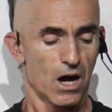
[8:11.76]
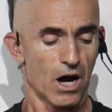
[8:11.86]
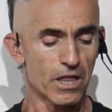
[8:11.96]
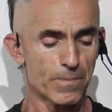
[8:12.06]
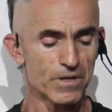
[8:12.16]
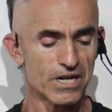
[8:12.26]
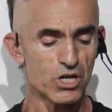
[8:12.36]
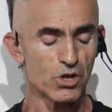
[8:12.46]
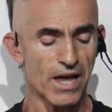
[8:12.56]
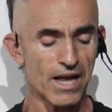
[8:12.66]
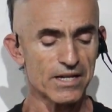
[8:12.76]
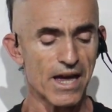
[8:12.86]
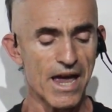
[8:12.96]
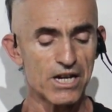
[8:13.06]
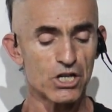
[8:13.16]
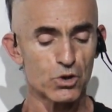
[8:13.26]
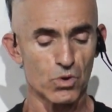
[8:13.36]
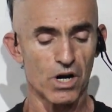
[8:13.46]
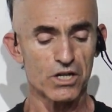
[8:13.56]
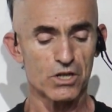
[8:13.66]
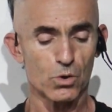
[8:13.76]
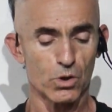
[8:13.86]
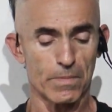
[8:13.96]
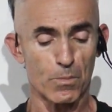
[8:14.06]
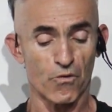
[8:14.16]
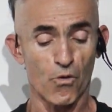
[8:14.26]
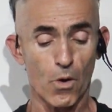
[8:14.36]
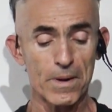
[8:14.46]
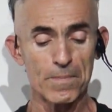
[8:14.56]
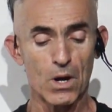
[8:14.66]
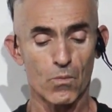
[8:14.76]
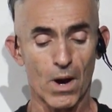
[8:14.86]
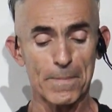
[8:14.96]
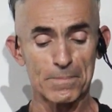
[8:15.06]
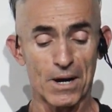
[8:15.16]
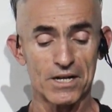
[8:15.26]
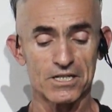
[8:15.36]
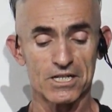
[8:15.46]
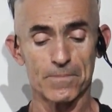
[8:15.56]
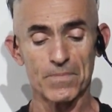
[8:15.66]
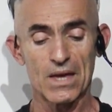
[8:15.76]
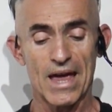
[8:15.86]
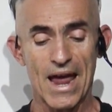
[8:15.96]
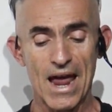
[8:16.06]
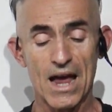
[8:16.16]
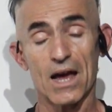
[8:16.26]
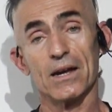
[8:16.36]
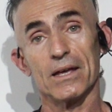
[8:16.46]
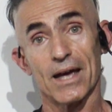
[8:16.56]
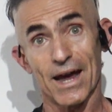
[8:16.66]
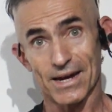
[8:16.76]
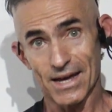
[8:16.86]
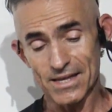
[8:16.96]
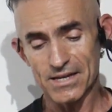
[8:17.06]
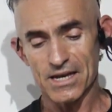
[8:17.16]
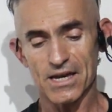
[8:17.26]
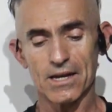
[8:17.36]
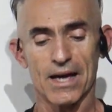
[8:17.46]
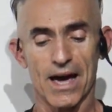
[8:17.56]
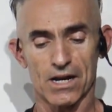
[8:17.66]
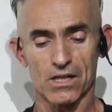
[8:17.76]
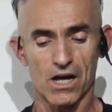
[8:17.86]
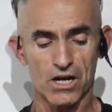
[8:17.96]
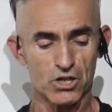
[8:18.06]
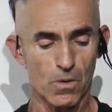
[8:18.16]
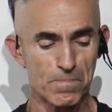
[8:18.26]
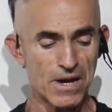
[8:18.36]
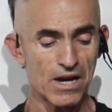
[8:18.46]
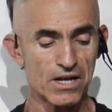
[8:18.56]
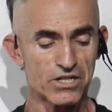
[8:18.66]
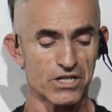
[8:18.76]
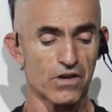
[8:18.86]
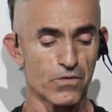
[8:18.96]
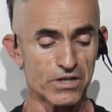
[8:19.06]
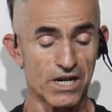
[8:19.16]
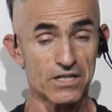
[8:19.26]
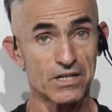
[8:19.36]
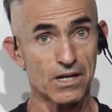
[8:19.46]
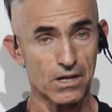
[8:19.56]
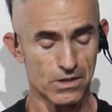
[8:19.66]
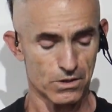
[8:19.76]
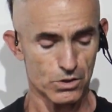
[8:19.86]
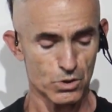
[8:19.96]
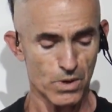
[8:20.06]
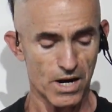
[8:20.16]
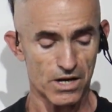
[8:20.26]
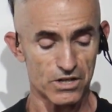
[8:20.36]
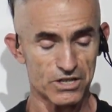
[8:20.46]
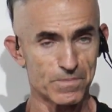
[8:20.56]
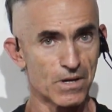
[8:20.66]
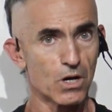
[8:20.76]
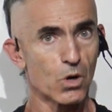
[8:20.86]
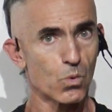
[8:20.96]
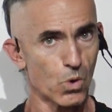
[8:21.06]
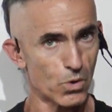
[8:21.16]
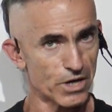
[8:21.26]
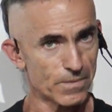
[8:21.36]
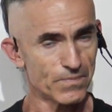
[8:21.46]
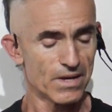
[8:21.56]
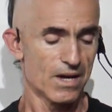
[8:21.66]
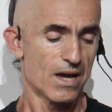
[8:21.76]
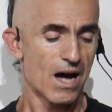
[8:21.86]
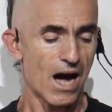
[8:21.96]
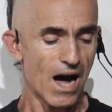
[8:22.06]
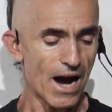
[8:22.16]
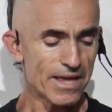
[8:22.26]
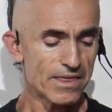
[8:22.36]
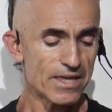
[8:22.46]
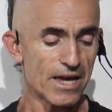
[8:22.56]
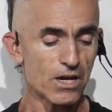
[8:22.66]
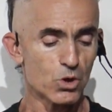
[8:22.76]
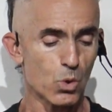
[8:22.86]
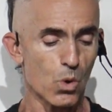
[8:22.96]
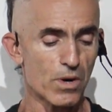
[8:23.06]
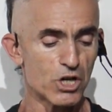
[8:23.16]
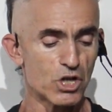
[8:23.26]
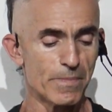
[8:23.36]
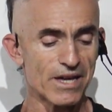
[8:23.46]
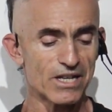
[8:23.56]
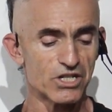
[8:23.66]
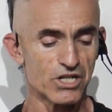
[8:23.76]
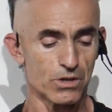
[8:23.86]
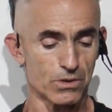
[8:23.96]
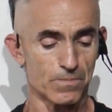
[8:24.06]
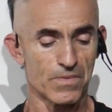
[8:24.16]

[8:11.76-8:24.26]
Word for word: Other potential anti-aging drugs, including metformin, rapamycin, and NAD analogs, are being considered for testing in clinical trials. Quoting, I think taurine should be considered,